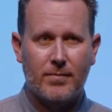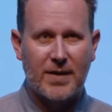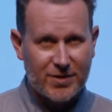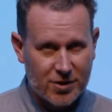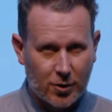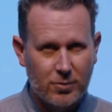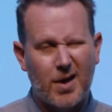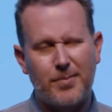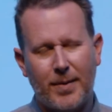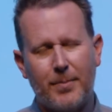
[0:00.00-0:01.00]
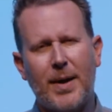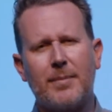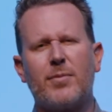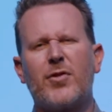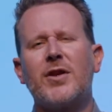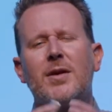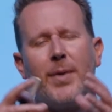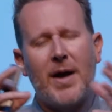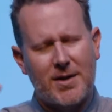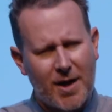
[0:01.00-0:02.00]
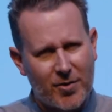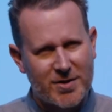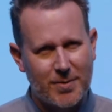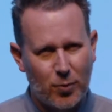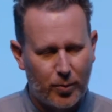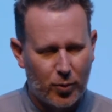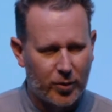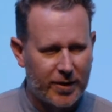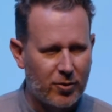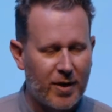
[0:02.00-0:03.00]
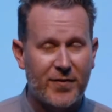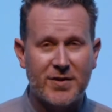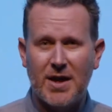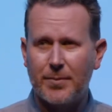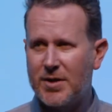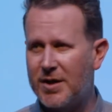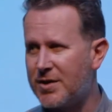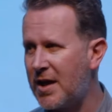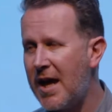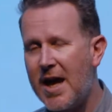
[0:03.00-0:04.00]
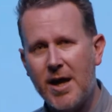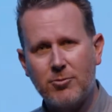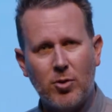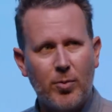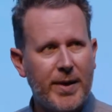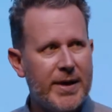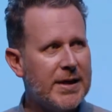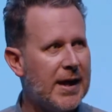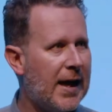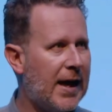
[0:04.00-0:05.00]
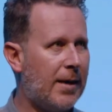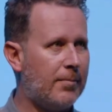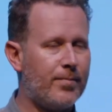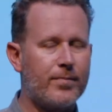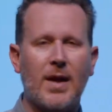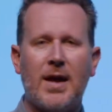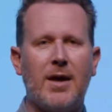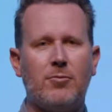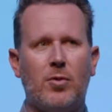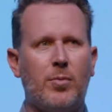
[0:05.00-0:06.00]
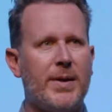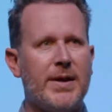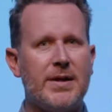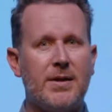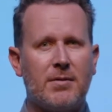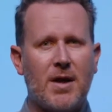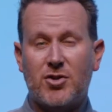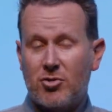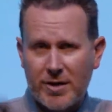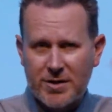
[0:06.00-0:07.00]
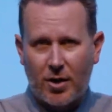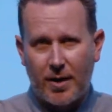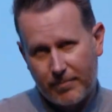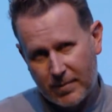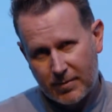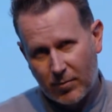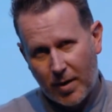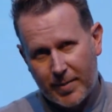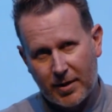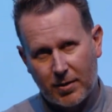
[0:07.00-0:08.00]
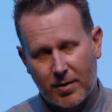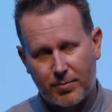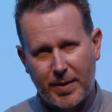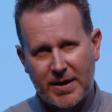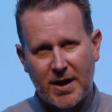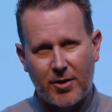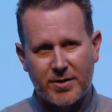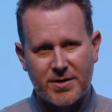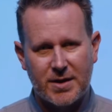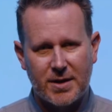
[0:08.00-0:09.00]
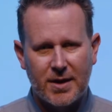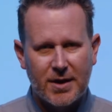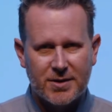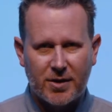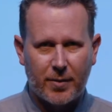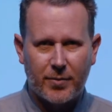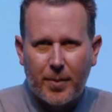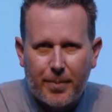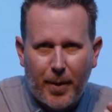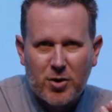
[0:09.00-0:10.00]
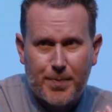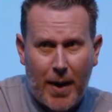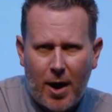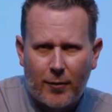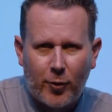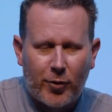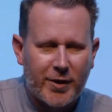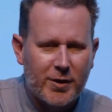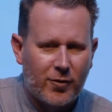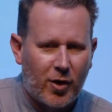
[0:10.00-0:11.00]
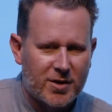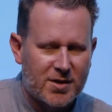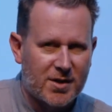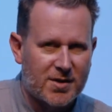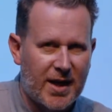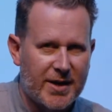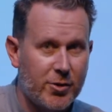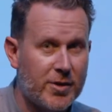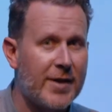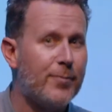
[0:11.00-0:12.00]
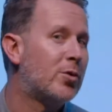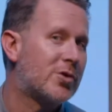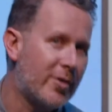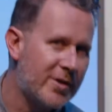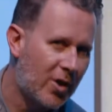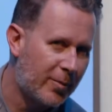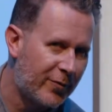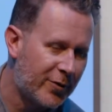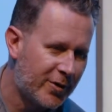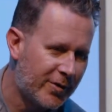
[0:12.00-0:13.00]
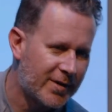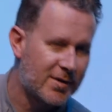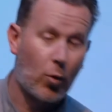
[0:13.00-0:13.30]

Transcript: That's cool, but think about currency more broadly, right? For some kids, it will be a screen time might be a big currency. So the most powerful thing you've got is to say, you can have more screen time if you do this.